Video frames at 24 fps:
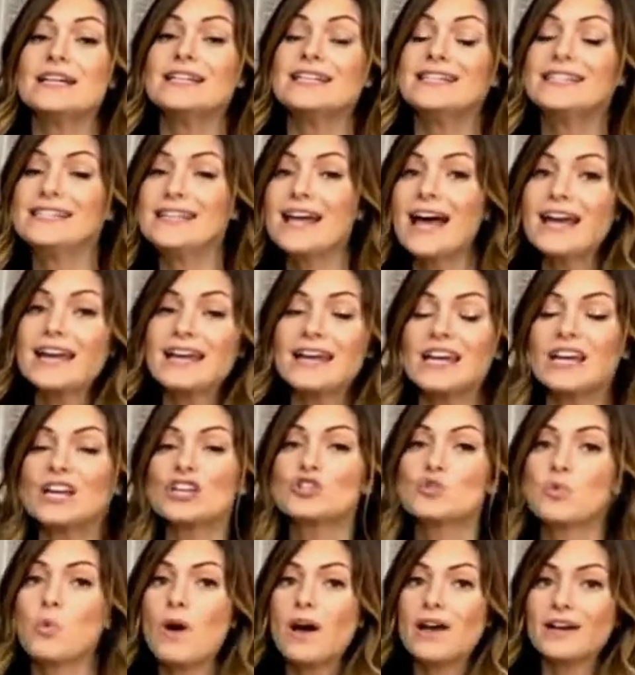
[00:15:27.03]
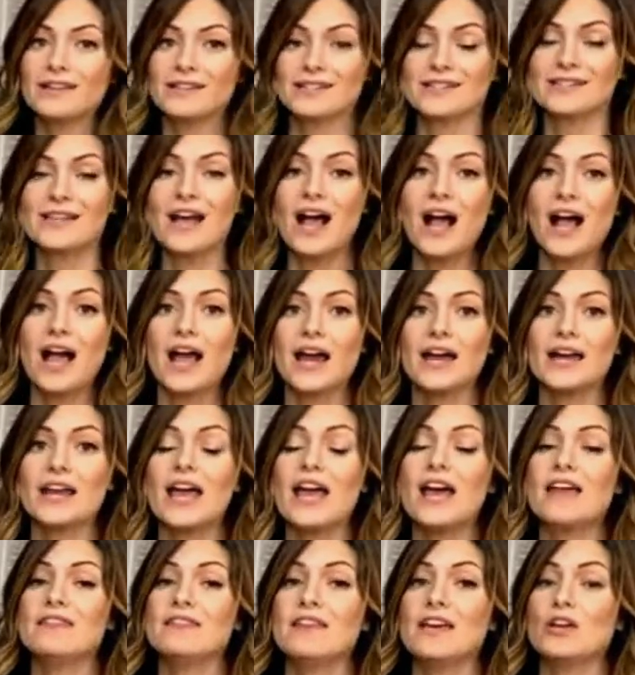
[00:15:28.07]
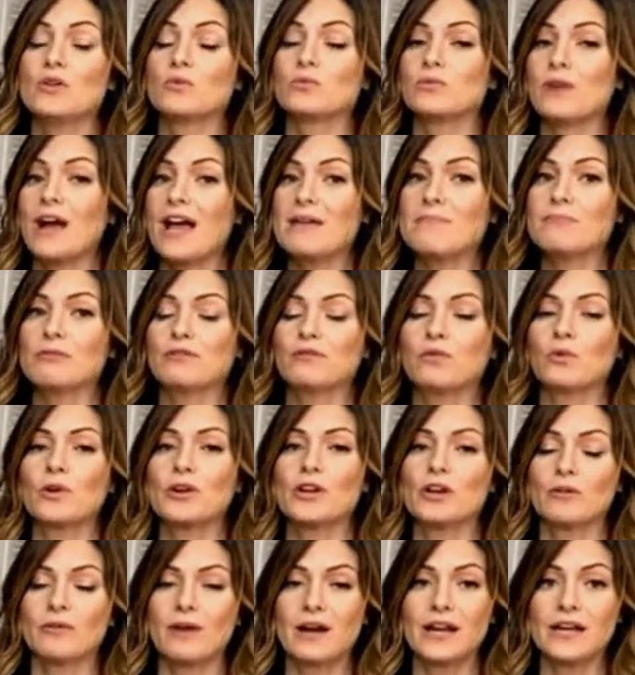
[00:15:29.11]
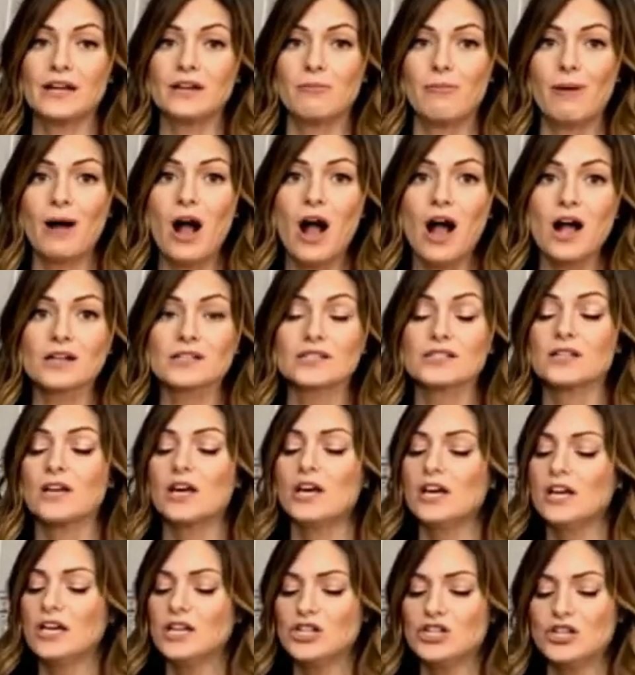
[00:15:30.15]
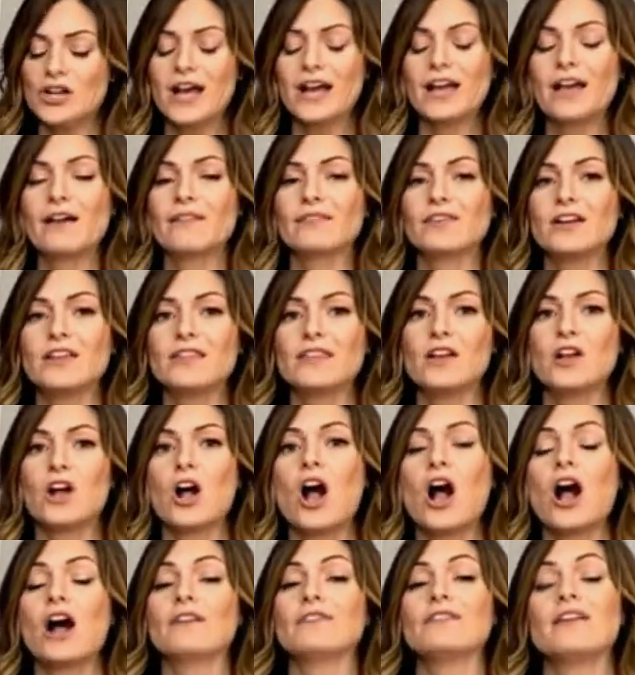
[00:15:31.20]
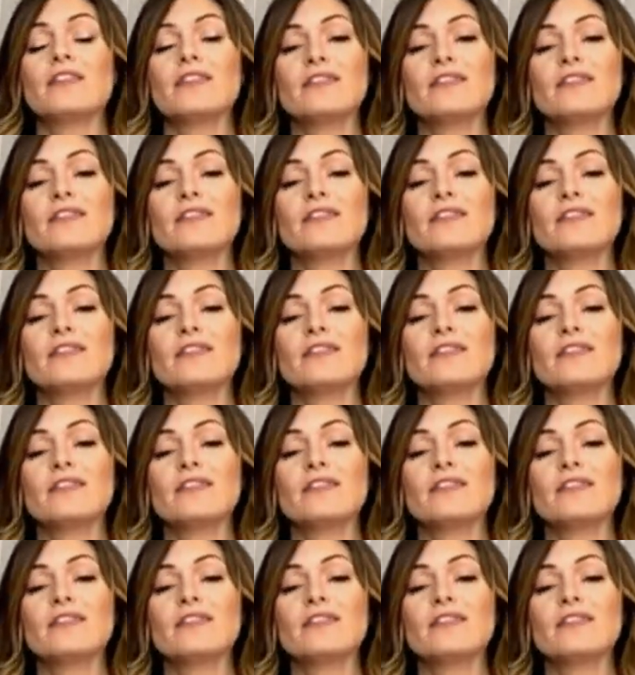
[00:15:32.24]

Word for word: set each one aside, and then right before you're ready to box, check everything off.